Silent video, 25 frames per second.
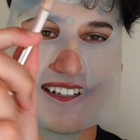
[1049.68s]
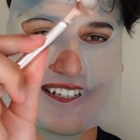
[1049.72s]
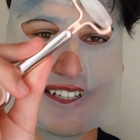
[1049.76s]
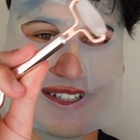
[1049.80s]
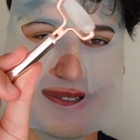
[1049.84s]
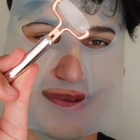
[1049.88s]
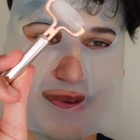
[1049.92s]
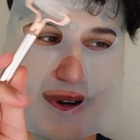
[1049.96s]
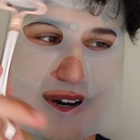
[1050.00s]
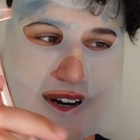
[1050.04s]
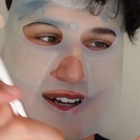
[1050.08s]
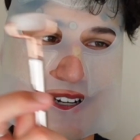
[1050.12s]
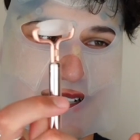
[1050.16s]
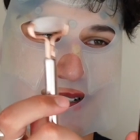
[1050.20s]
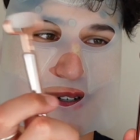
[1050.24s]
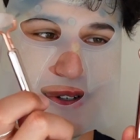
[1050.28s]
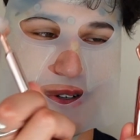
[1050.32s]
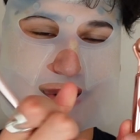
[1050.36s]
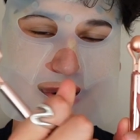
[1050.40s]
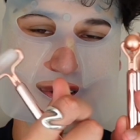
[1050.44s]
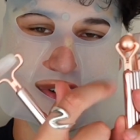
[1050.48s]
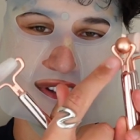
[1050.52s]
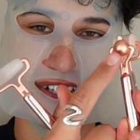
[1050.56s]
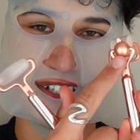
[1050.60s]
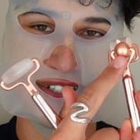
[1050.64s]
this one
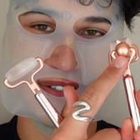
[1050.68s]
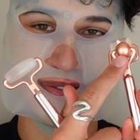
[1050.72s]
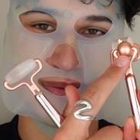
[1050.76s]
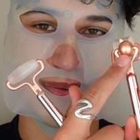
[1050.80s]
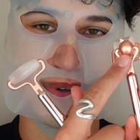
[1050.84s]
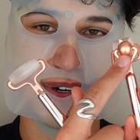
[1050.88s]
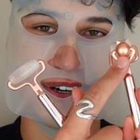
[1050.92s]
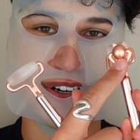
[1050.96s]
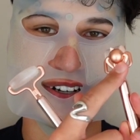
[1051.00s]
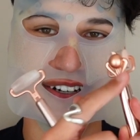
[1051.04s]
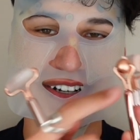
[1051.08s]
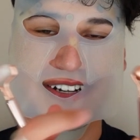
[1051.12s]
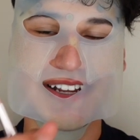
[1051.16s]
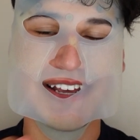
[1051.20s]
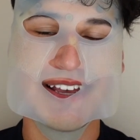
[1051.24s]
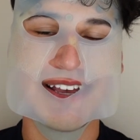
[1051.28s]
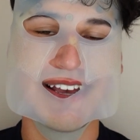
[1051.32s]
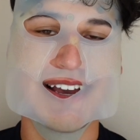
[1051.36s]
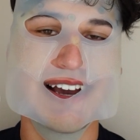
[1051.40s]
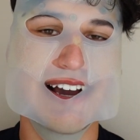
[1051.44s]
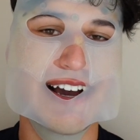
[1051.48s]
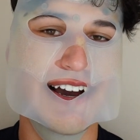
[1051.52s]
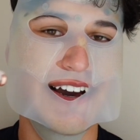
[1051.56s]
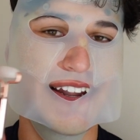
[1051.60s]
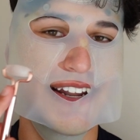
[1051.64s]
or this one,
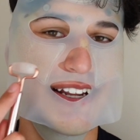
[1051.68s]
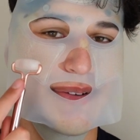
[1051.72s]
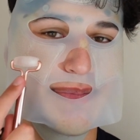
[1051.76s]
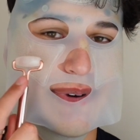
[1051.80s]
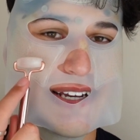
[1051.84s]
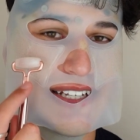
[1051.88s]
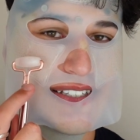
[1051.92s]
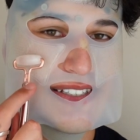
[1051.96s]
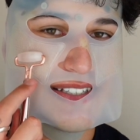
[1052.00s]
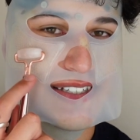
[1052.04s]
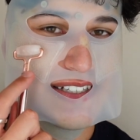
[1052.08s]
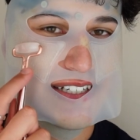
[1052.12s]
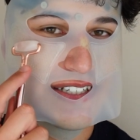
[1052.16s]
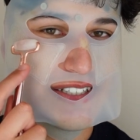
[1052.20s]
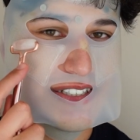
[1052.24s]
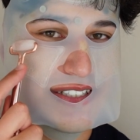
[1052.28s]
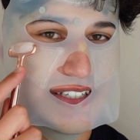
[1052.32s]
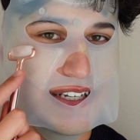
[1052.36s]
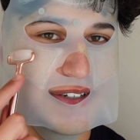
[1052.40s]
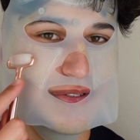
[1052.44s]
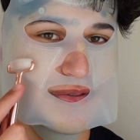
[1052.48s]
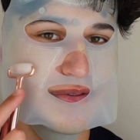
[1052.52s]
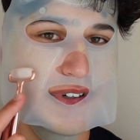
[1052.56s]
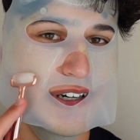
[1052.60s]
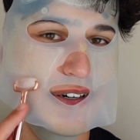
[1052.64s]
and I basically just
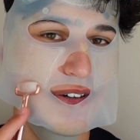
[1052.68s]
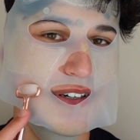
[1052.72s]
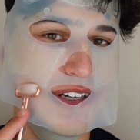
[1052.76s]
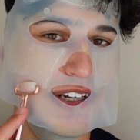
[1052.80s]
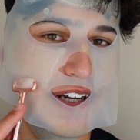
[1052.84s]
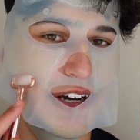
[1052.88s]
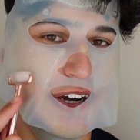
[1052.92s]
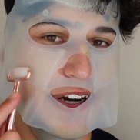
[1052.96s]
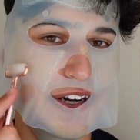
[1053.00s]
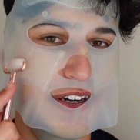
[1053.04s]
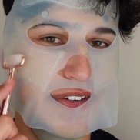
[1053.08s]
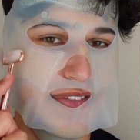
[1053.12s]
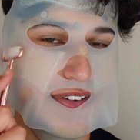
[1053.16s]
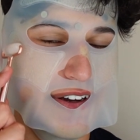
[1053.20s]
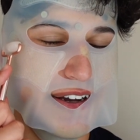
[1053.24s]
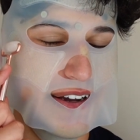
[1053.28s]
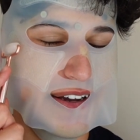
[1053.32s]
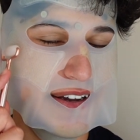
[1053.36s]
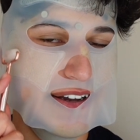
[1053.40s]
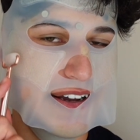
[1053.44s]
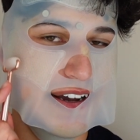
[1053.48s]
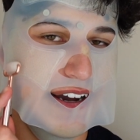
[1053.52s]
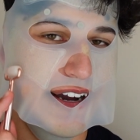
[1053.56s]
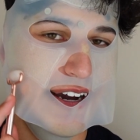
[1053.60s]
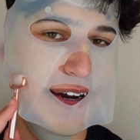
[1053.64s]
like roll it
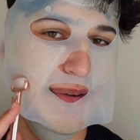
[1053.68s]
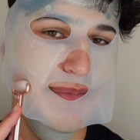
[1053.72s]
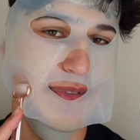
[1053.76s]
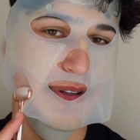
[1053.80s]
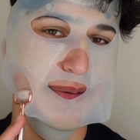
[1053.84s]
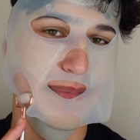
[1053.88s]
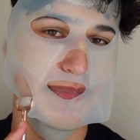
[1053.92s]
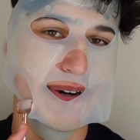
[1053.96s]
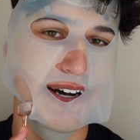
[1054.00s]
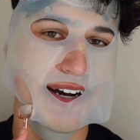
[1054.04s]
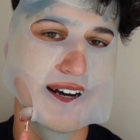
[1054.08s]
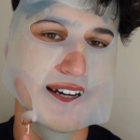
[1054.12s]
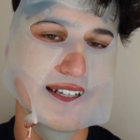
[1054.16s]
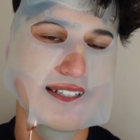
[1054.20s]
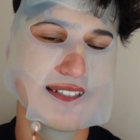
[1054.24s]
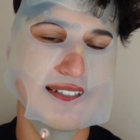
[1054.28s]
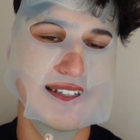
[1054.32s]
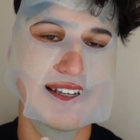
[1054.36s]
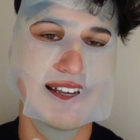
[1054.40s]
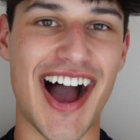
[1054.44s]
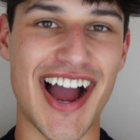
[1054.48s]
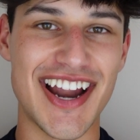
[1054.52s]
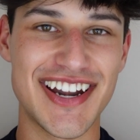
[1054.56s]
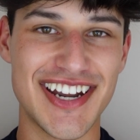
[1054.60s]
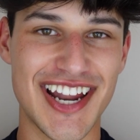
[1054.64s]
over the
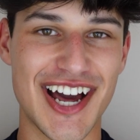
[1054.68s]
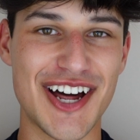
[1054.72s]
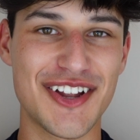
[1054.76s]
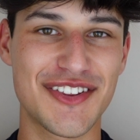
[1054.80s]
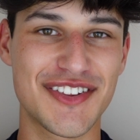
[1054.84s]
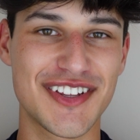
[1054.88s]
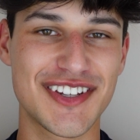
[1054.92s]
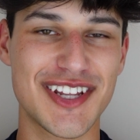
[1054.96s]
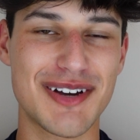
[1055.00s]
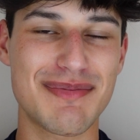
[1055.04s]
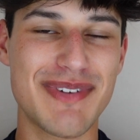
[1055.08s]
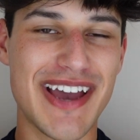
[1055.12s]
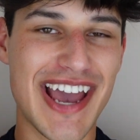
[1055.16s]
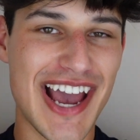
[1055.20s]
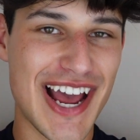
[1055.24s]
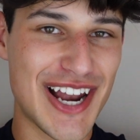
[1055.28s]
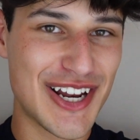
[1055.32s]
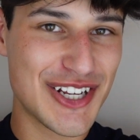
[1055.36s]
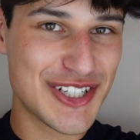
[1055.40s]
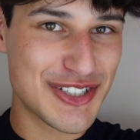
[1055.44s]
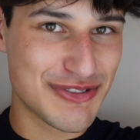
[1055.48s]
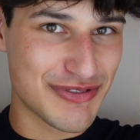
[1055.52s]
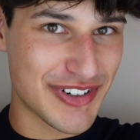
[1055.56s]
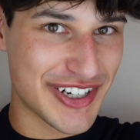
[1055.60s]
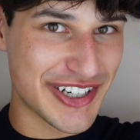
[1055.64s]
mask. I now think that my hair
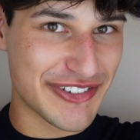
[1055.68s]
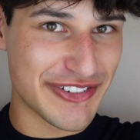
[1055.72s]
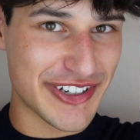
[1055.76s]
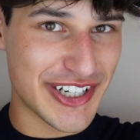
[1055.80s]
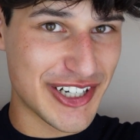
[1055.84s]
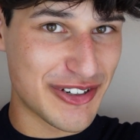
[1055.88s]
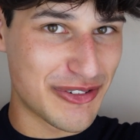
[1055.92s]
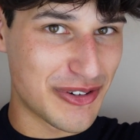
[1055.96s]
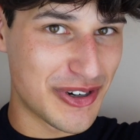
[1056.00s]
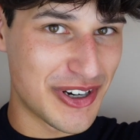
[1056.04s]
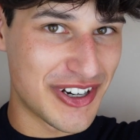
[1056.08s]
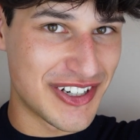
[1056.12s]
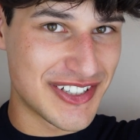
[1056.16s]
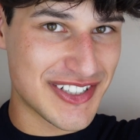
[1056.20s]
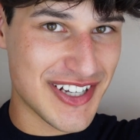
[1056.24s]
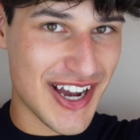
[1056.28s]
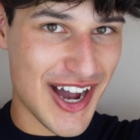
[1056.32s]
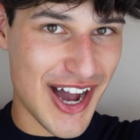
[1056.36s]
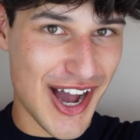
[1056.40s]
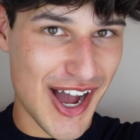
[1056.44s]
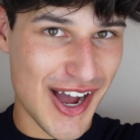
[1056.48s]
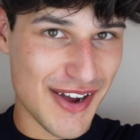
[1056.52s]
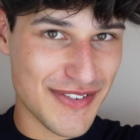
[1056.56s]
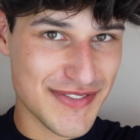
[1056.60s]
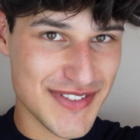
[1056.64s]
looks really, really ruined
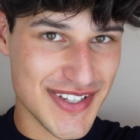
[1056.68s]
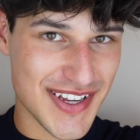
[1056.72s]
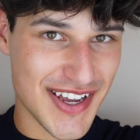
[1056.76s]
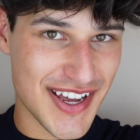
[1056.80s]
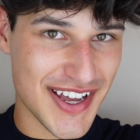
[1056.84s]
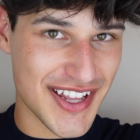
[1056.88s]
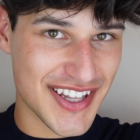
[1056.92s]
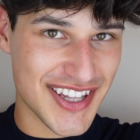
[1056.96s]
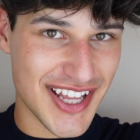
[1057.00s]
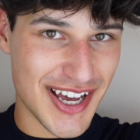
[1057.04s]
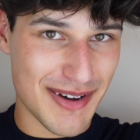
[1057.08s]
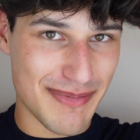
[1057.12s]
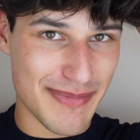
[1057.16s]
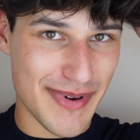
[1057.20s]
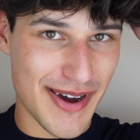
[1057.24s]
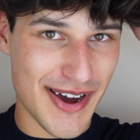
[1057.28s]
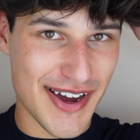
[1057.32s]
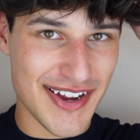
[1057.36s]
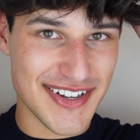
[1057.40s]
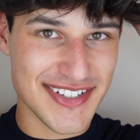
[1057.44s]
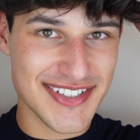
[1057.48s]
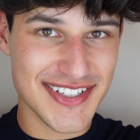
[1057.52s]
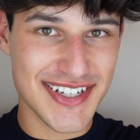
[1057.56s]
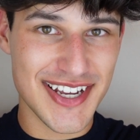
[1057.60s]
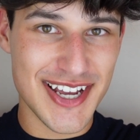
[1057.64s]
after that
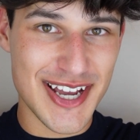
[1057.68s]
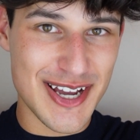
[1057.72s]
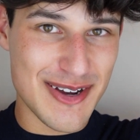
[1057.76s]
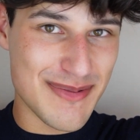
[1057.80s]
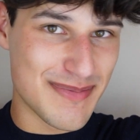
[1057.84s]
mask.